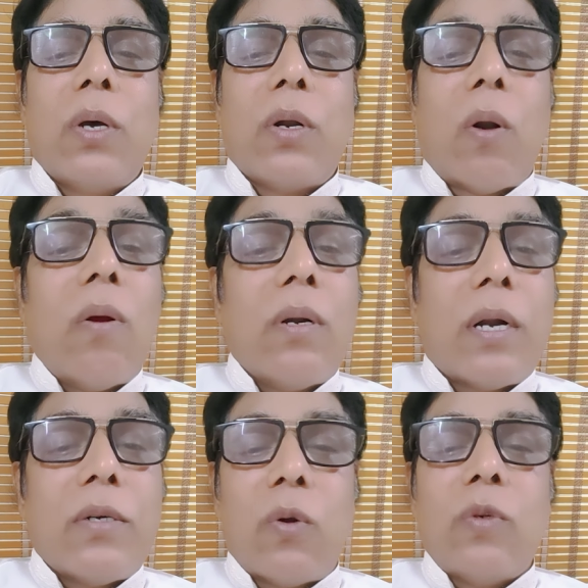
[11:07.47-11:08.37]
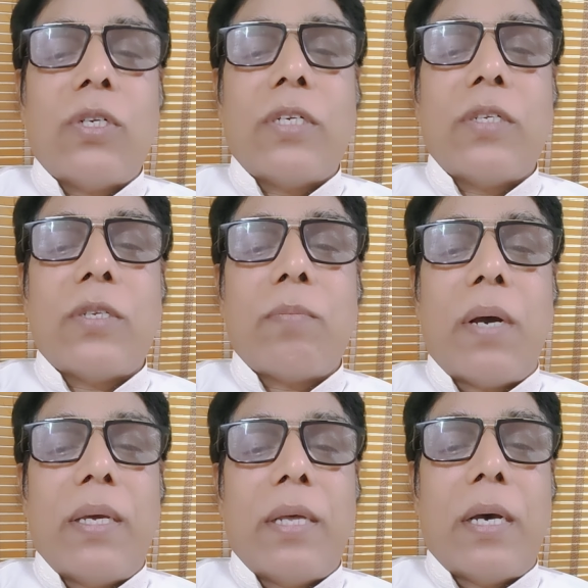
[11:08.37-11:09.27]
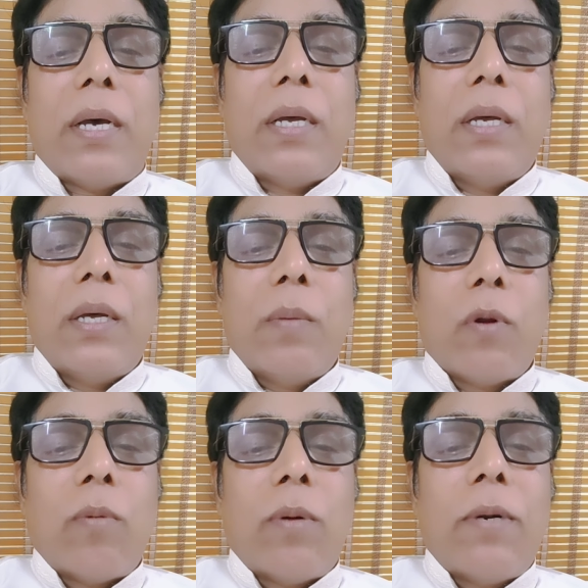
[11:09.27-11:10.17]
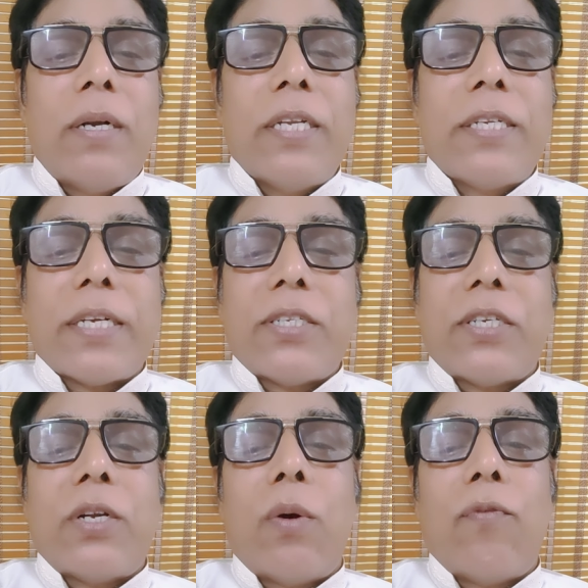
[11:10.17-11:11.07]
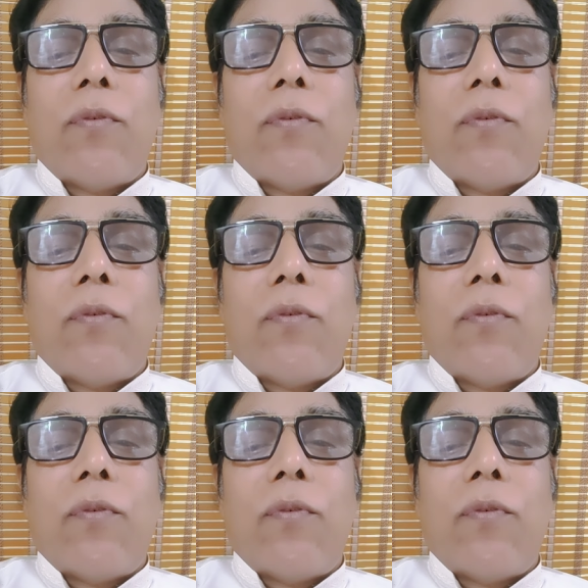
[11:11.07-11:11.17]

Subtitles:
wrong conclusions by the probable detection of